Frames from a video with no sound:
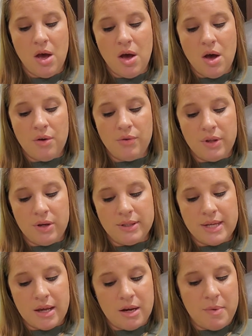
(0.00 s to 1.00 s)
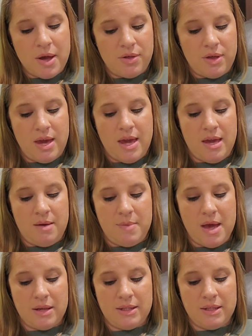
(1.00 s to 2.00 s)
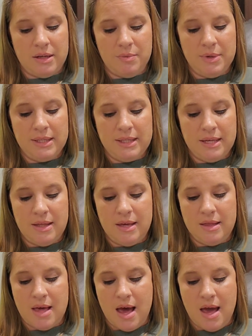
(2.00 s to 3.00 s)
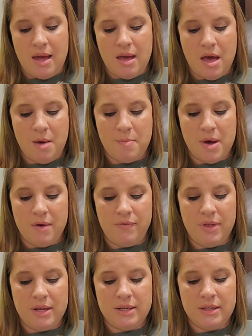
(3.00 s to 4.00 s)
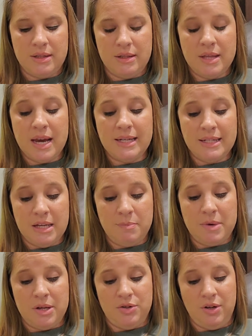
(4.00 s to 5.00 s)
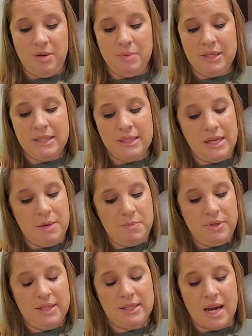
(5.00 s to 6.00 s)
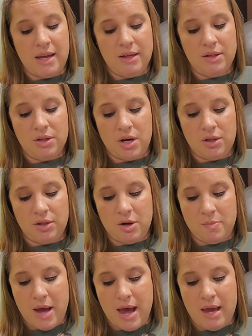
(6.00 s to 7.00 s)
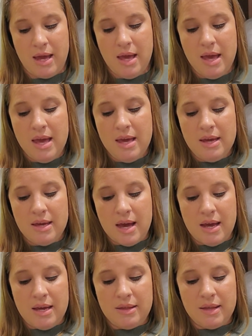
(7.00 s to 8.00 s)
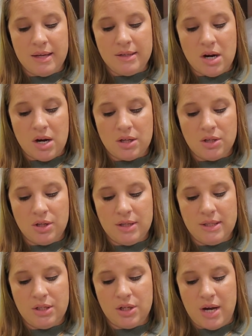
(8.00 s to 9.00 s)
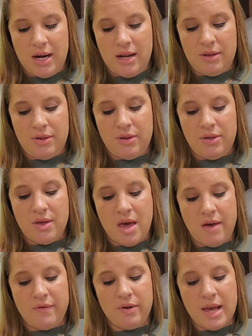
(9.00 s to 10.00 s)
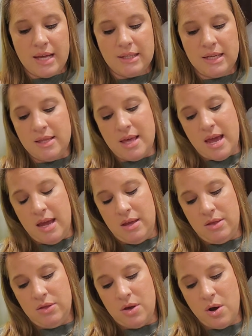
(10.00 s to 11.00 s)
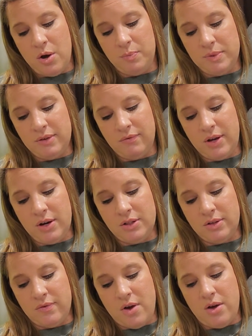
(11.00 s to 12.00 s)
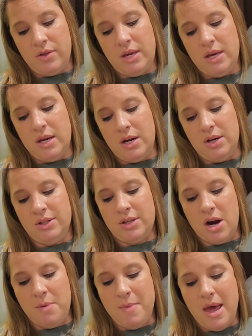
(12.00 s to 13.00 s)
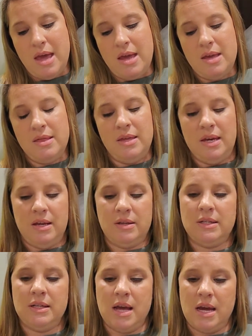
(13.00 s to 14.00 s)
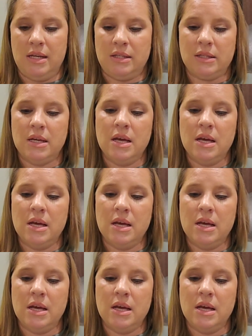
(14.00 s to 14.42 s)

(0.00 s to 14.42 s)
O little town of Bethlehem, how still we see thee lie. Above thy deep and dreamless sleep, the silent stars go by. Yet in thy dark streets shineth the everlasting light. The hopes and fears of all the years are met in thee tonight.